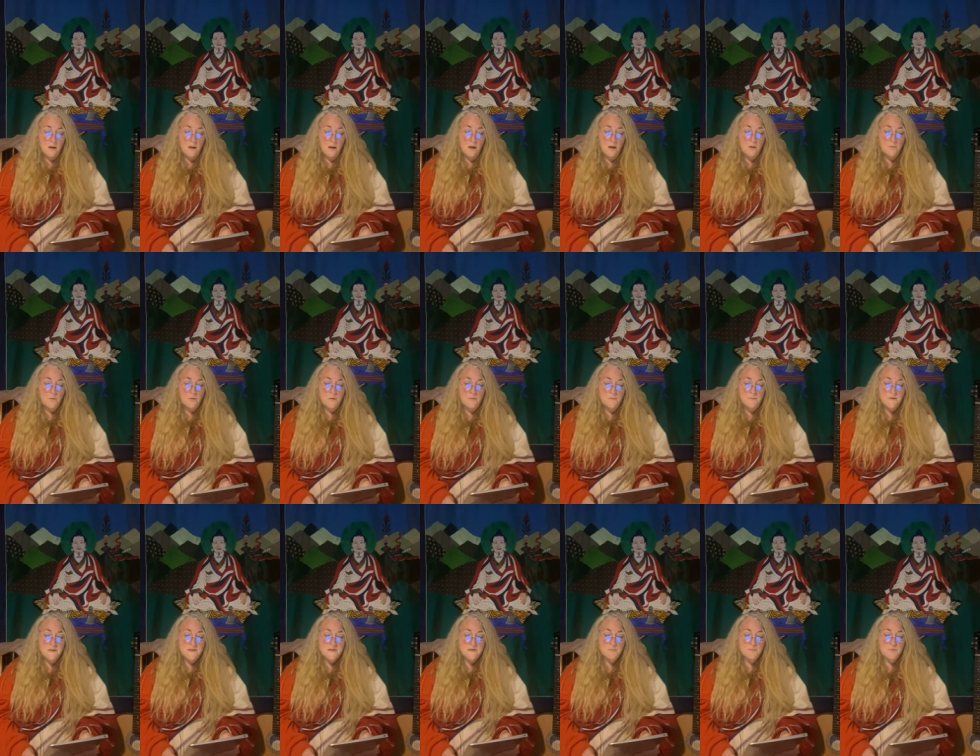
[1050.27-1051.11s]
I wouldn't
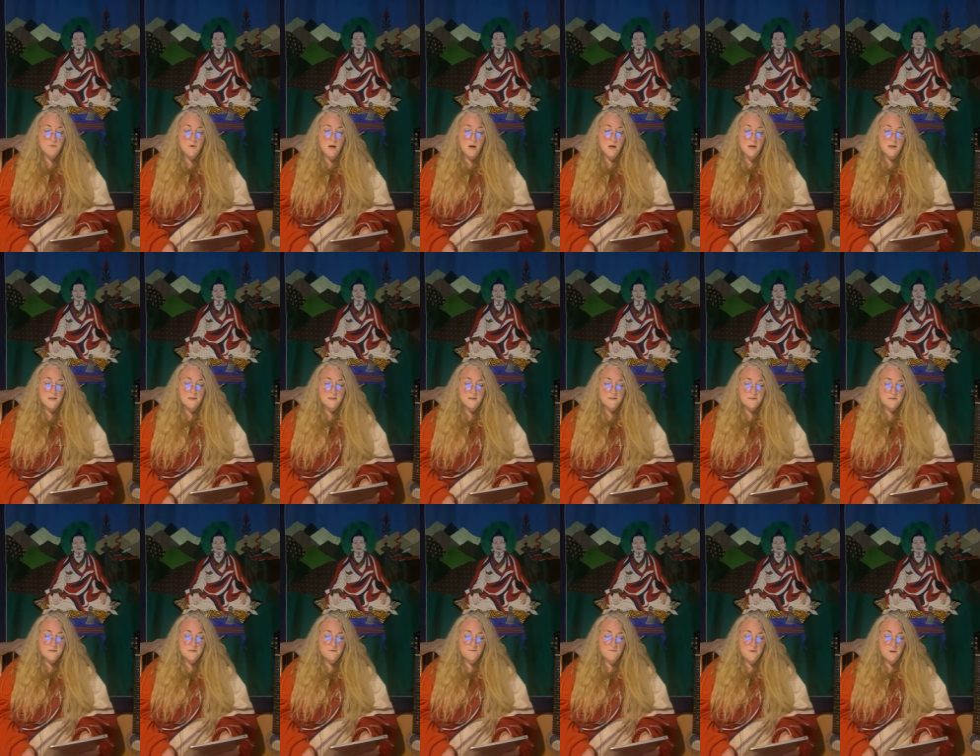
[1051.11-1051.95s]
be
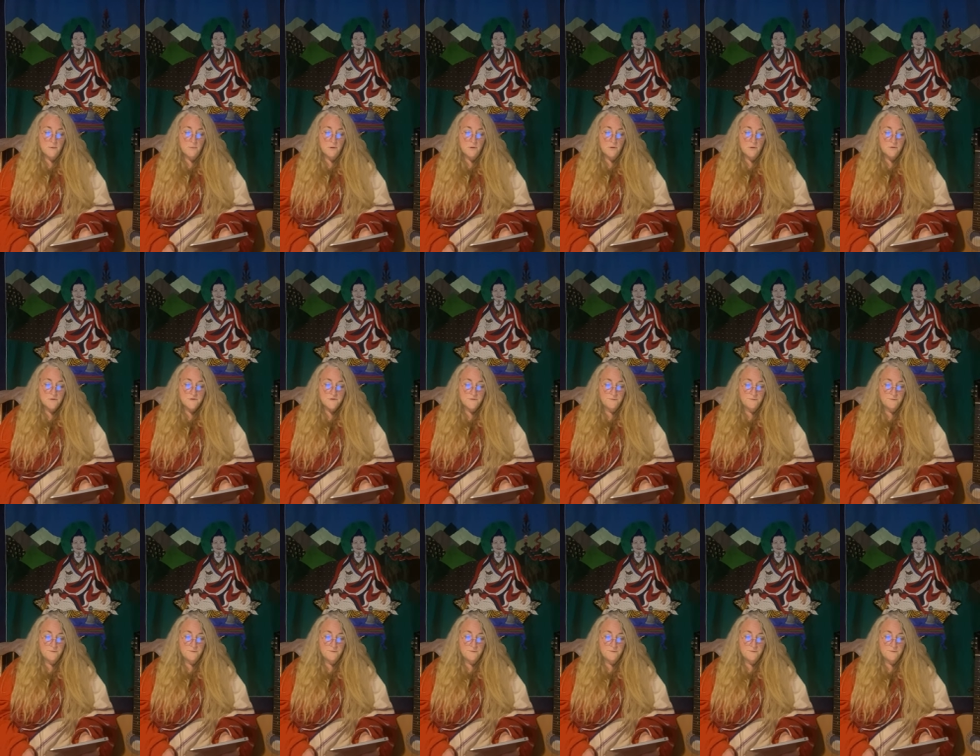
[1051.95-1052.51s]
surprised if there were not a